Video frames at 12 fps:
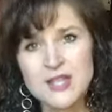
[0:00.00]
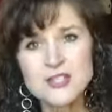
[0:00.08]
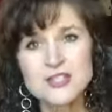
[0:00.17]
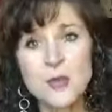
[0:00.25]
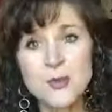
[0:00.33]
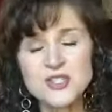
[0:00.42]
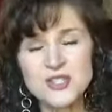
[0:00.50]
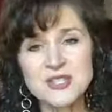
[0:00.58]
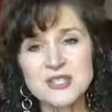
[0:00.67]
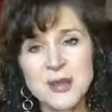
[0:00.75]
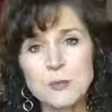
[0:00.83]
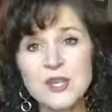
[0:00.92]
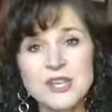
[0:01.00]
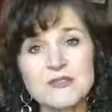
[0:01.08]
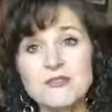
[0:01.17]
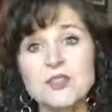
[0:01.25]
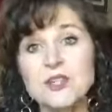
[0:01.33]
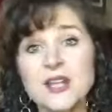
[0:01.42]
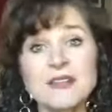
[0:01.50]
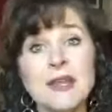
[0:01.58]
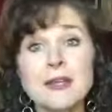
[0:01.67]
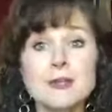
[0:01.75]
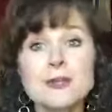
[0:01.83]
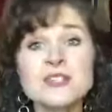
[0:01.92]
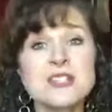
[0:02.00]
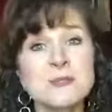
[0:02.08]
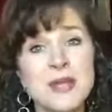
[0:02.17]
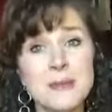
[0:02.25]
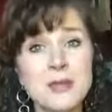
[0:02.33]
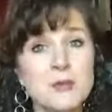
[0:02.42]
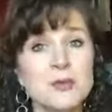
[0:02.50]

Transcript: So much of the time we can feel like that nursing baby.